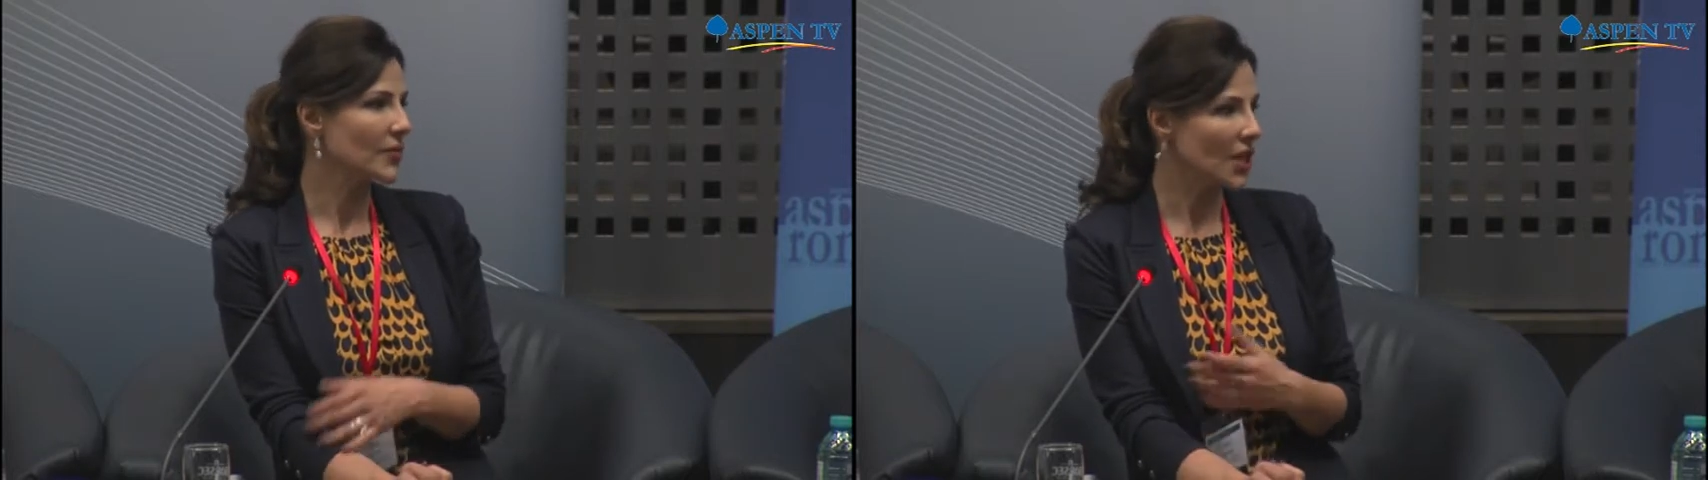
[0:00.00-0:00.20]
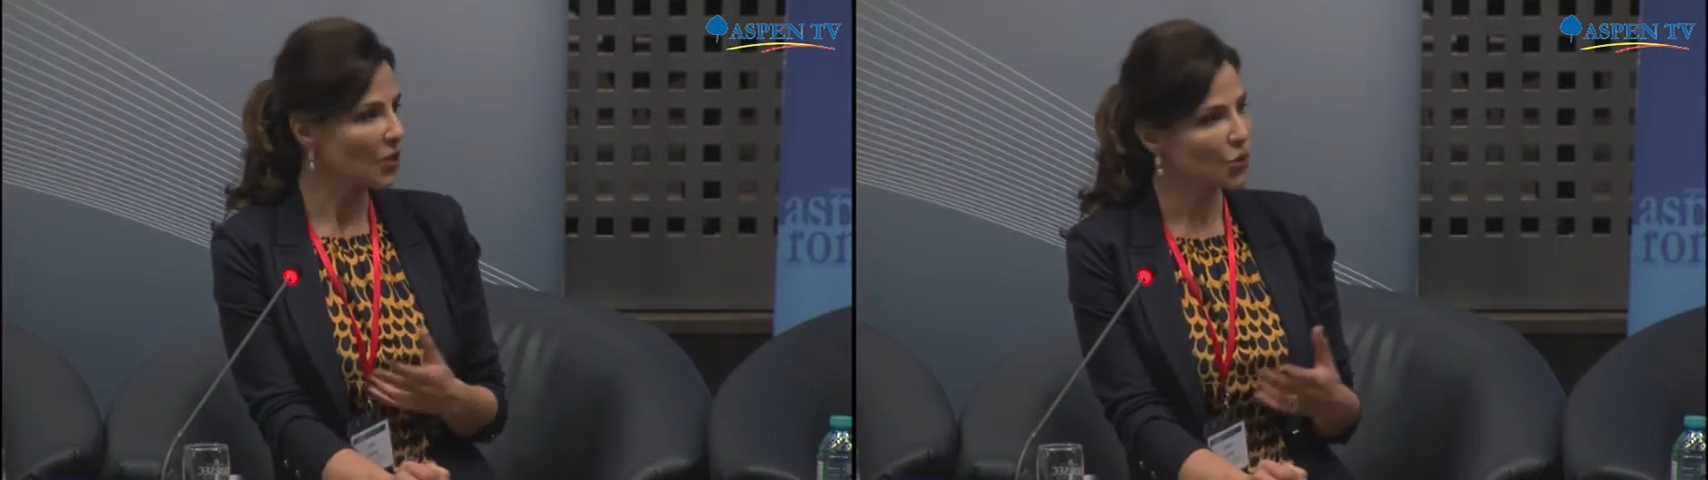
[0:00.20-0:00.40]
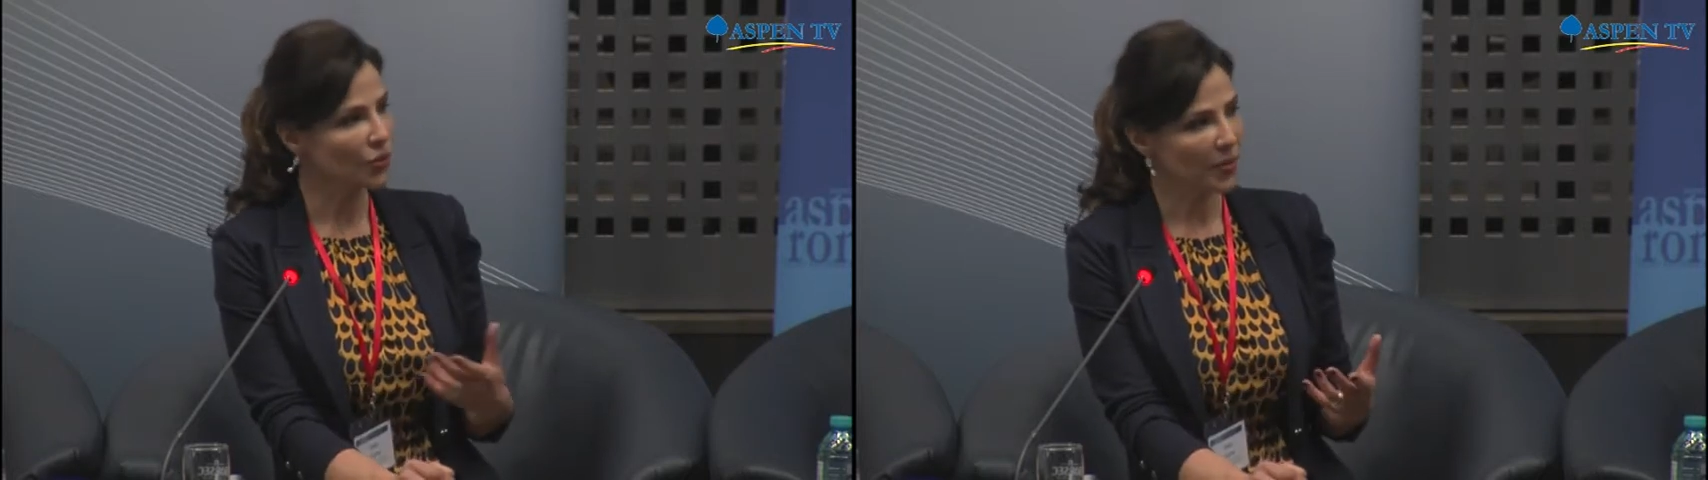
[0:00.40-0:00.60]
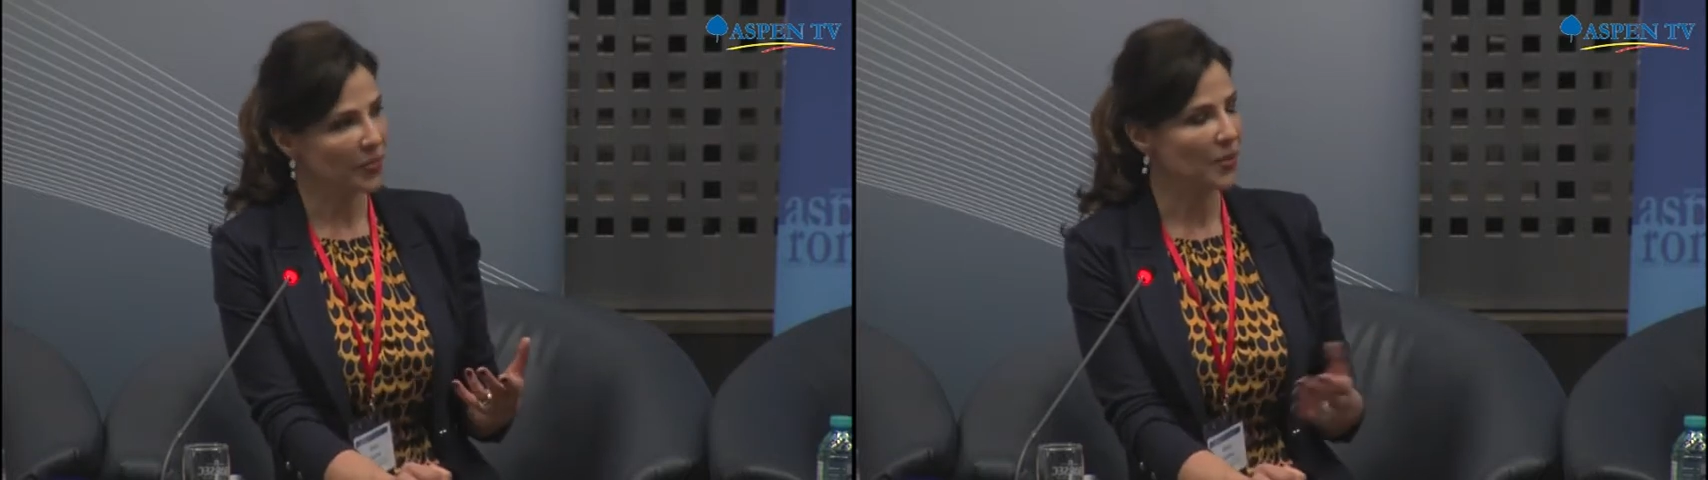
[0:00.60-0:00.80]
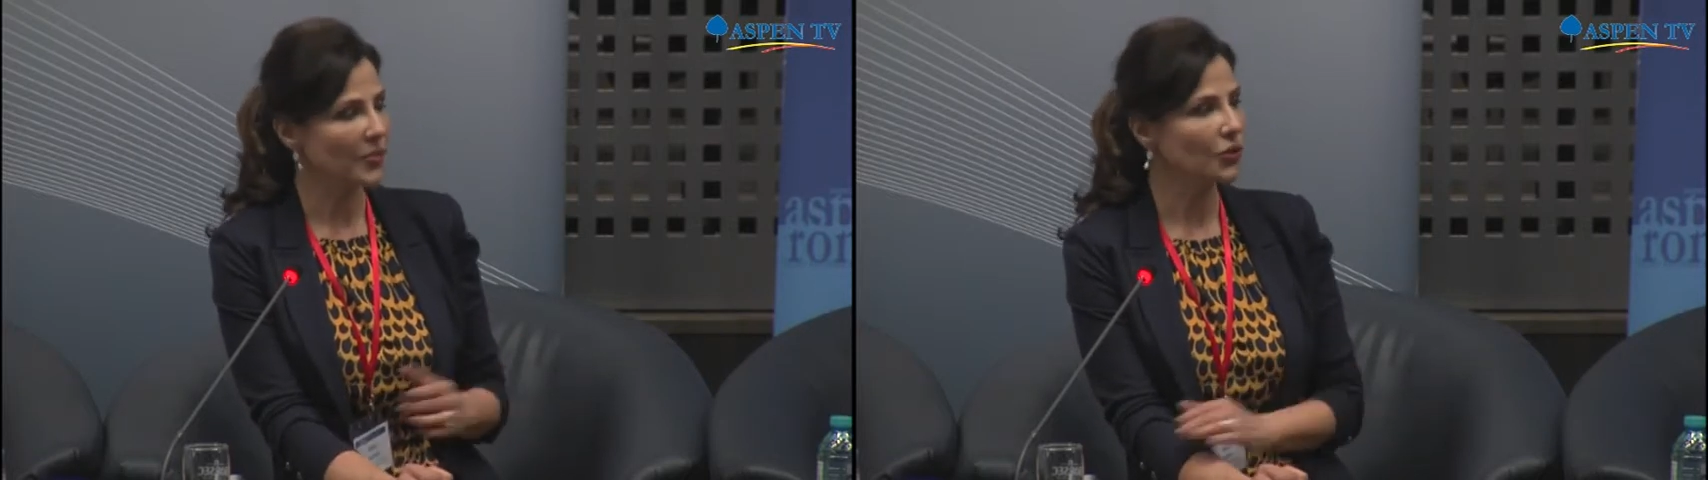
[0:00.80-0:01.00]
close to the
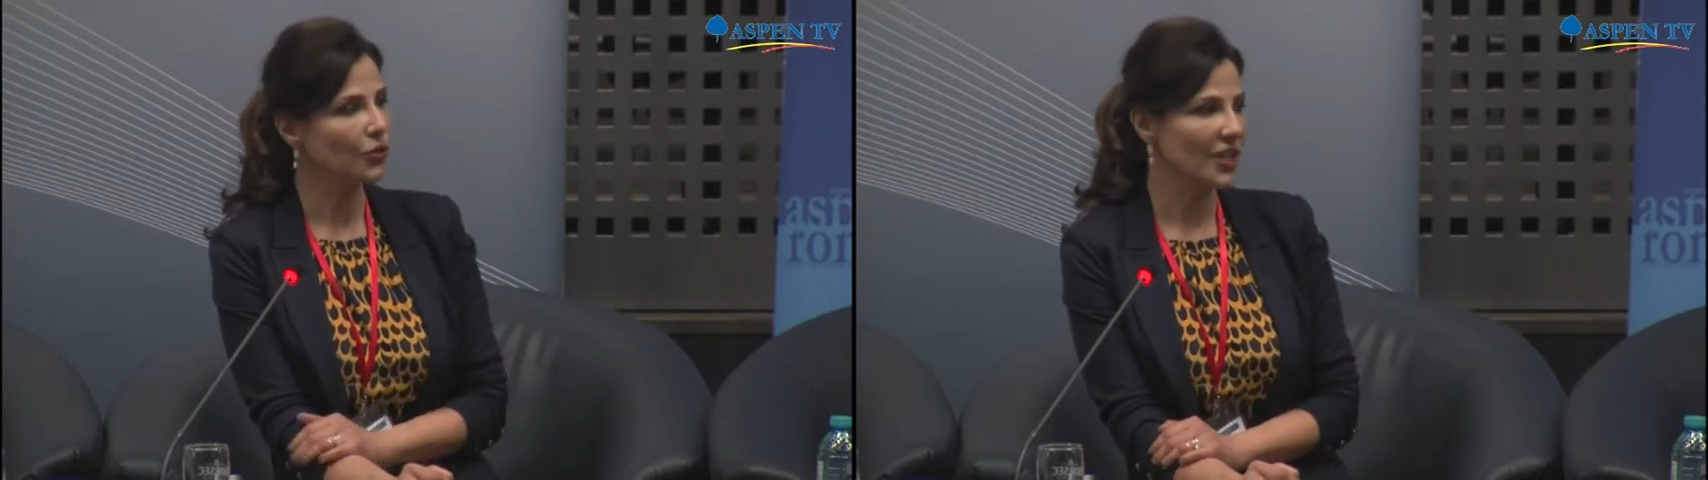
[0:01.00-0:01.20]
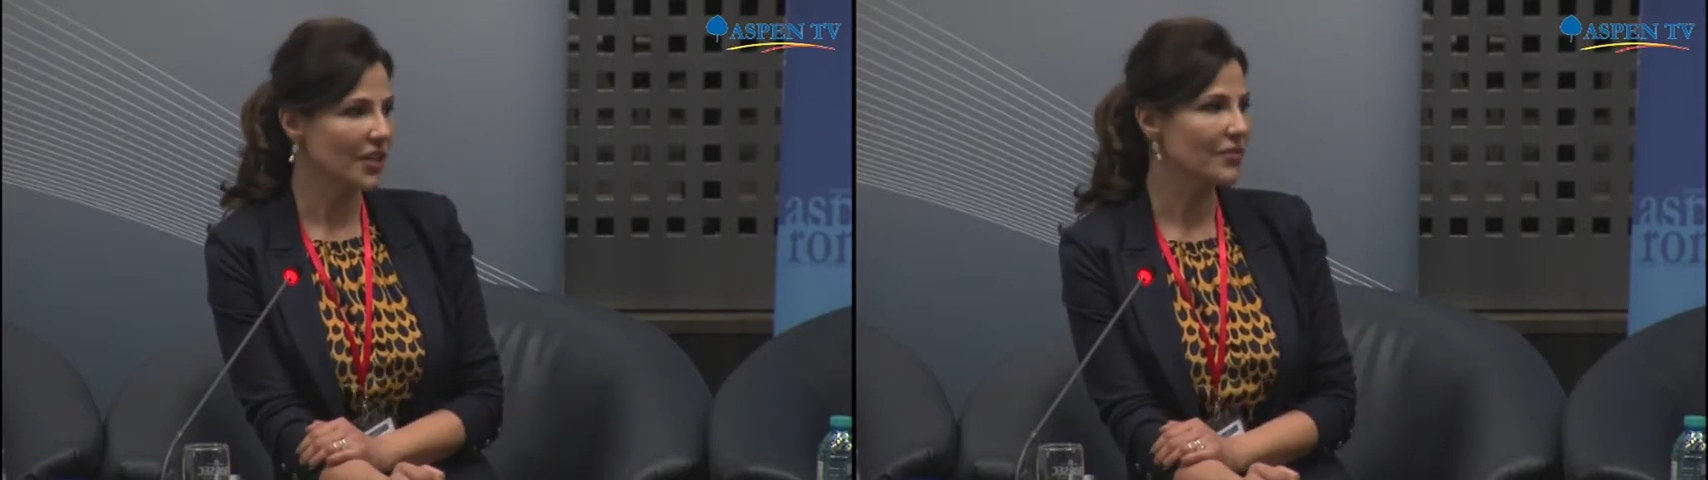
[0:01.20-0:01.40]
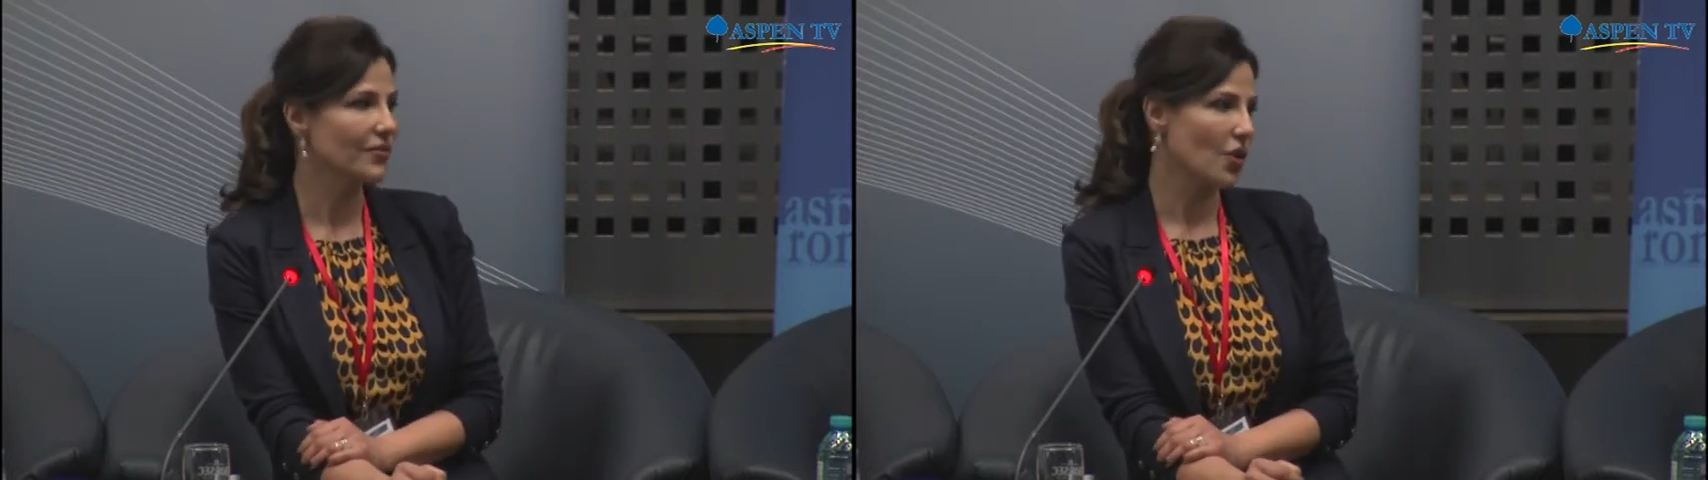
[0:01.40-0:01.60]
people to give